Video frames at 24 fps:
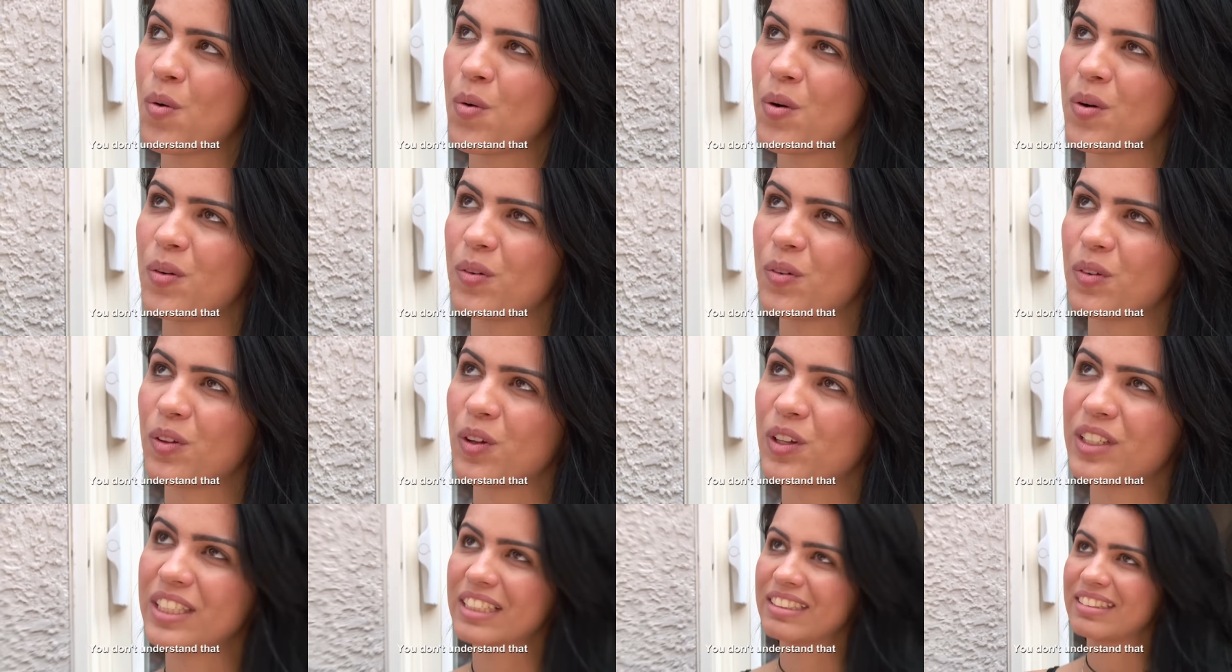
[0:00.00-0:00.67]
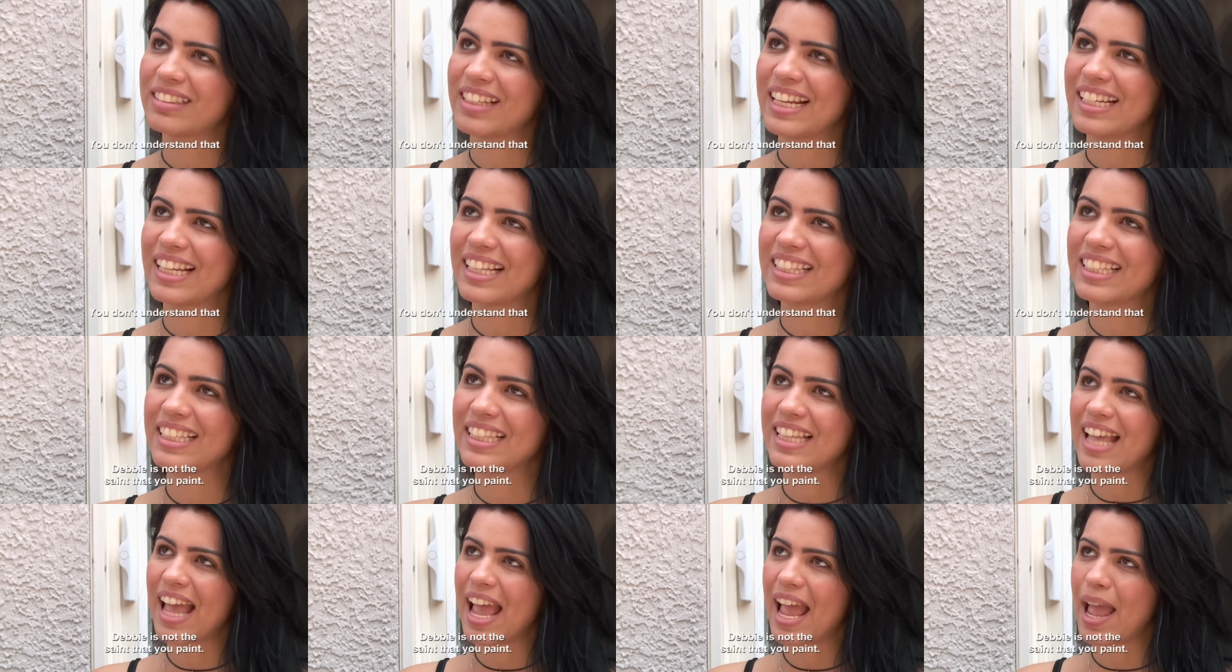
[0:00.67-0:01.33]
don't understand
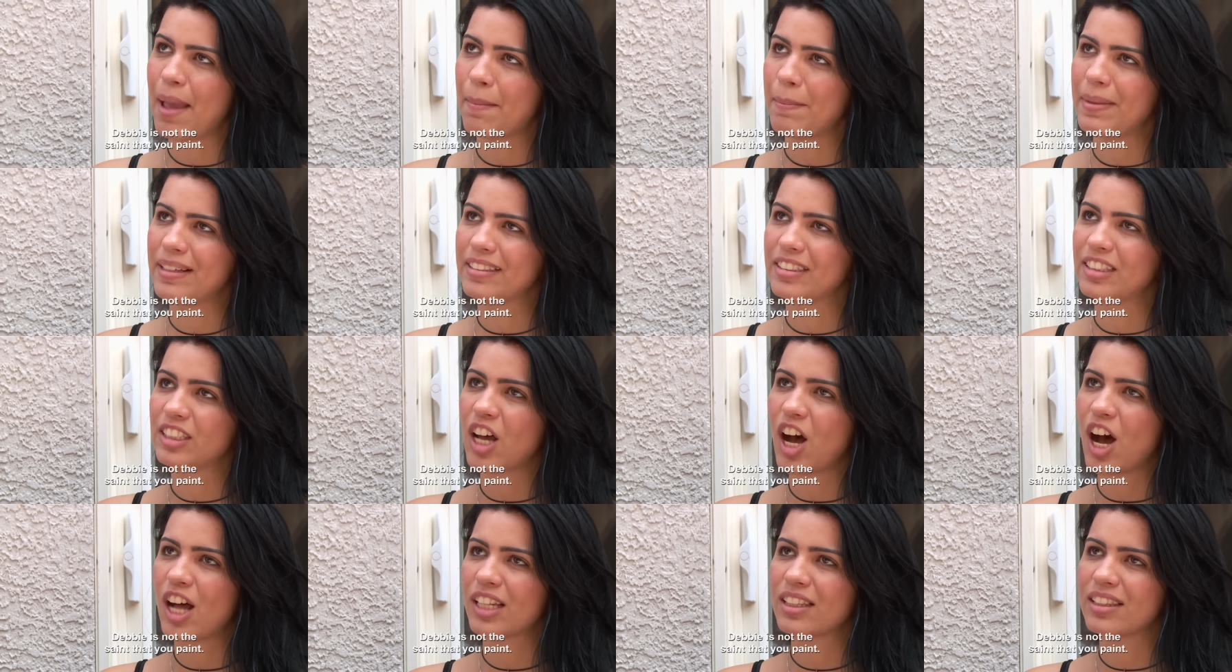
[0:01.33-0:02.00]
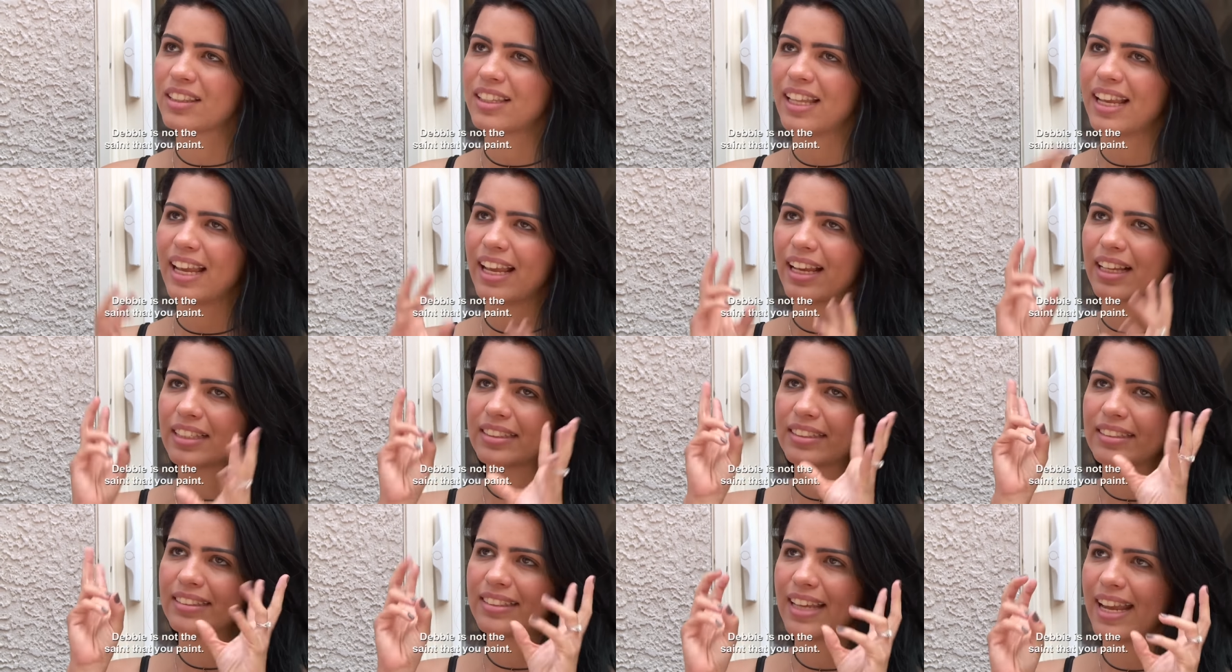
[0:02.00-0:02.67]
that Debbie is not the
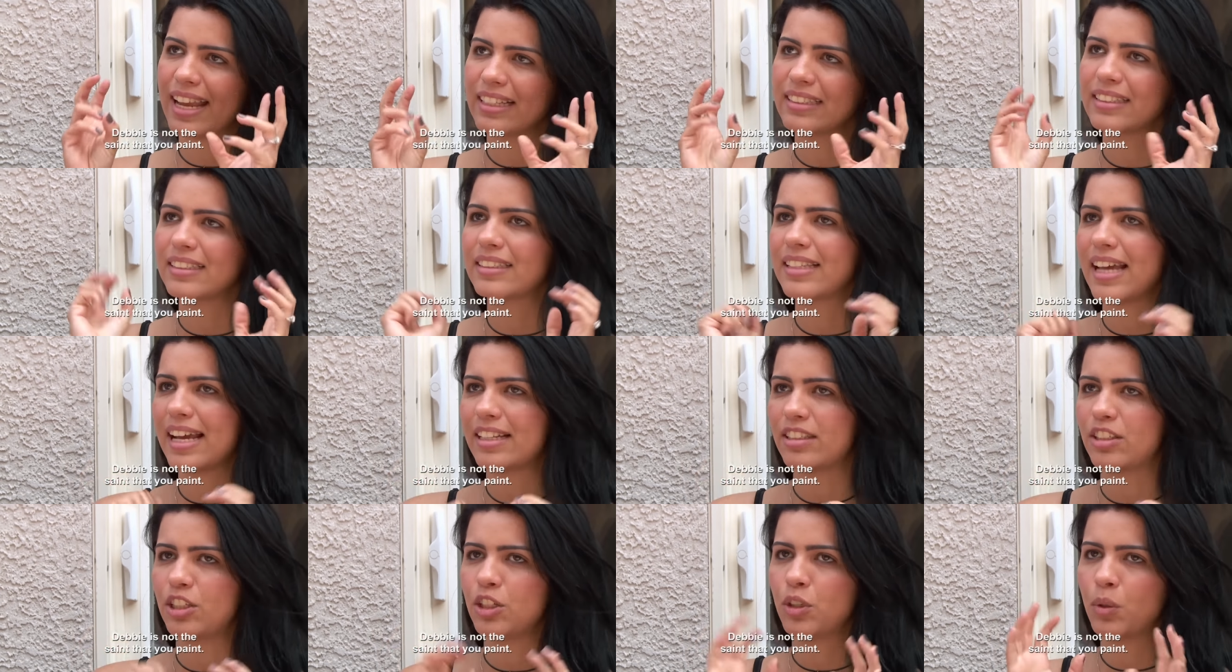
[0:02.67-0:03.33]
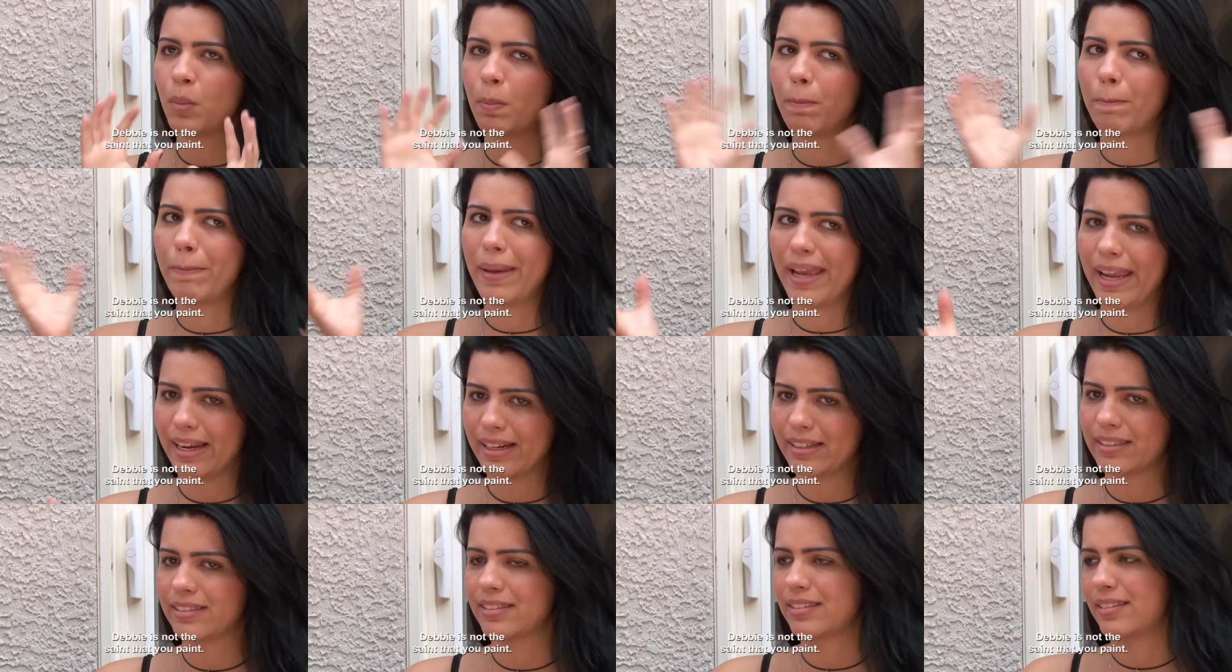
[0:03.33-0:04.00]
scent that you
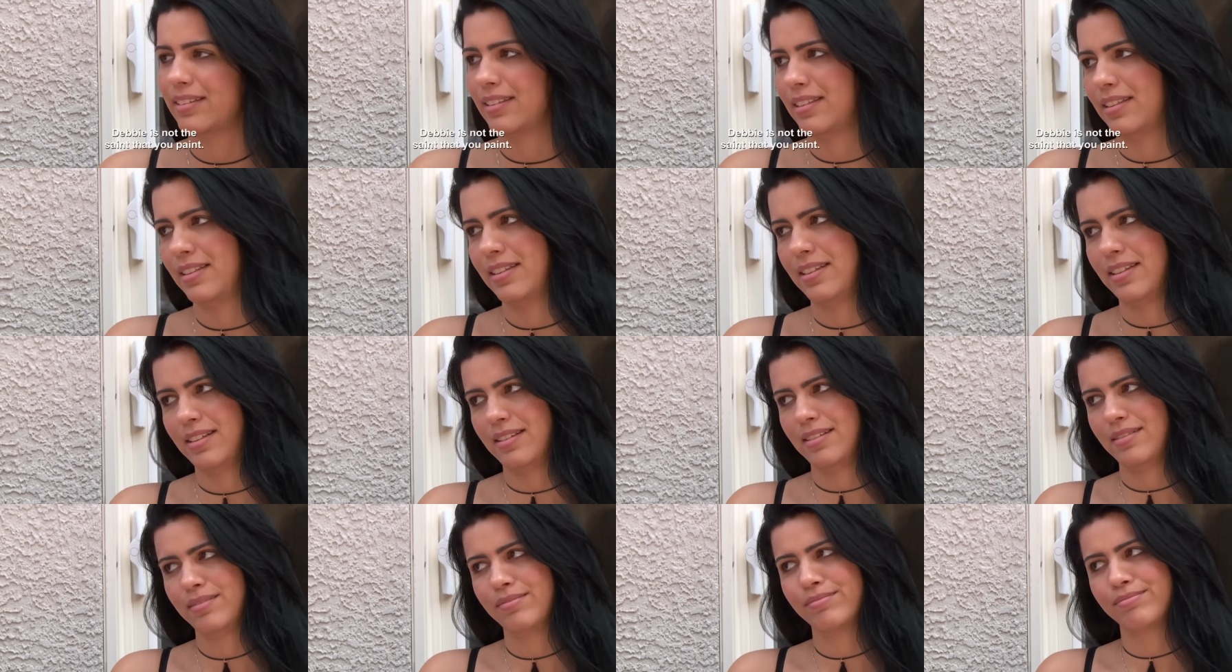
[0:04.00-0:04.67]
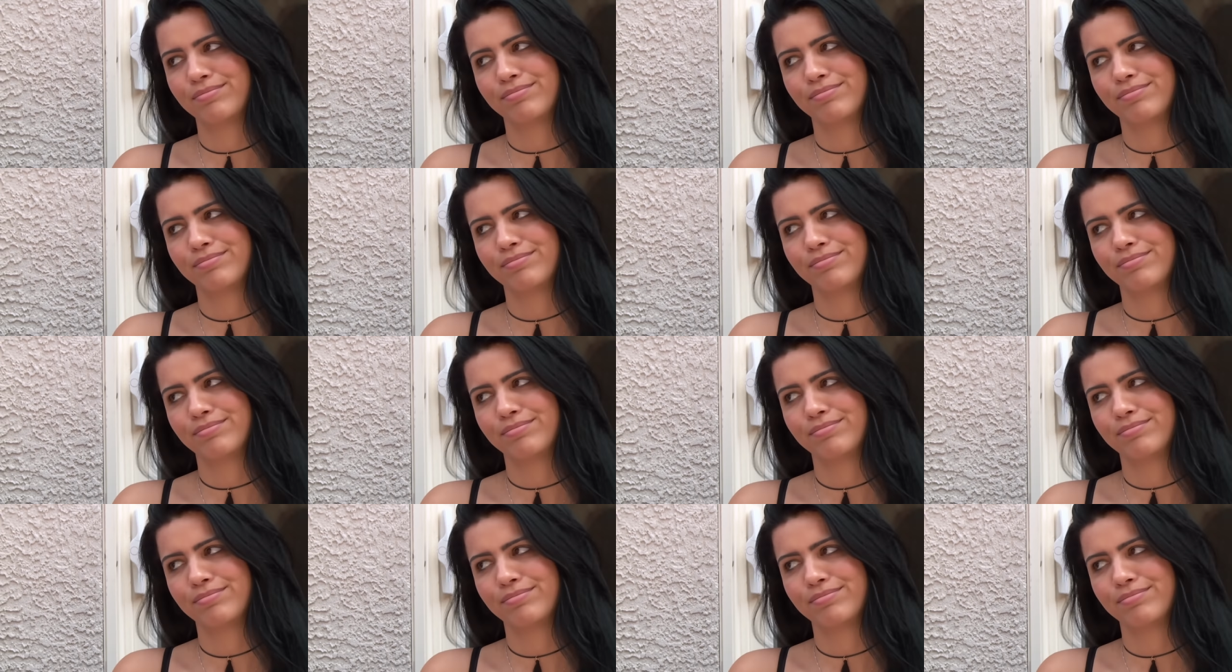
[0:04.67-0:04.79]
paint.